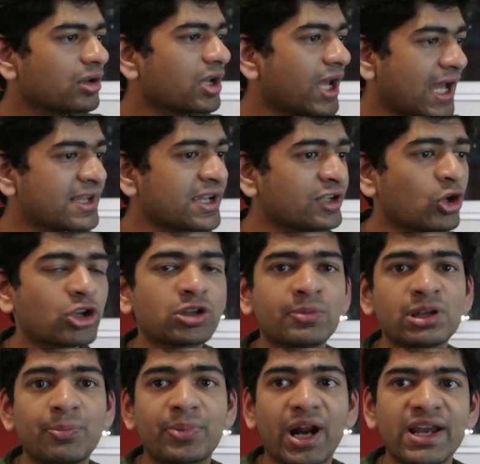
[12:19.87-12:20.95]
as I talked about
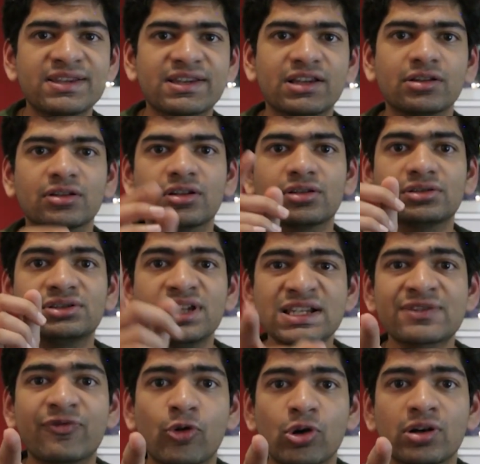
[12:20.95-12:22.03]
the pricing, this
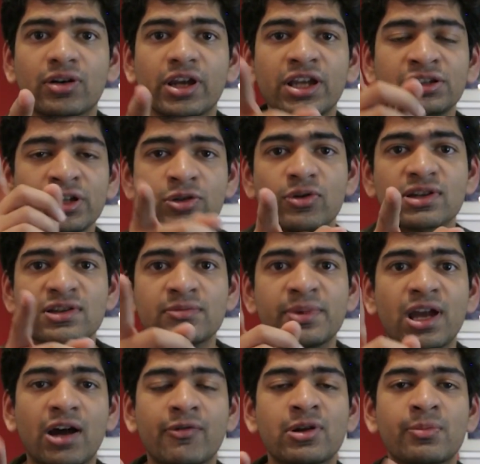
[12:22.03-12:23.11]
phone in the US will
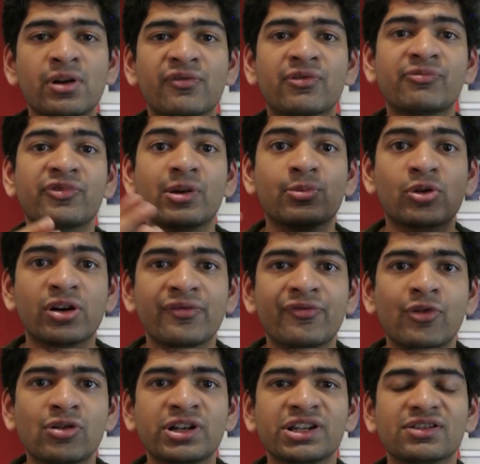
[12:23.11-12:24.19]
be available from February
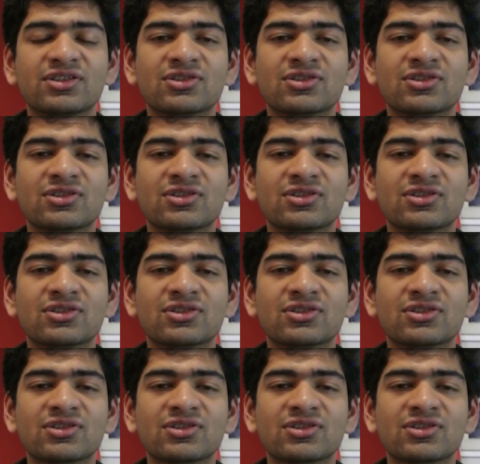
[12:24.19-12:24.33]
14th.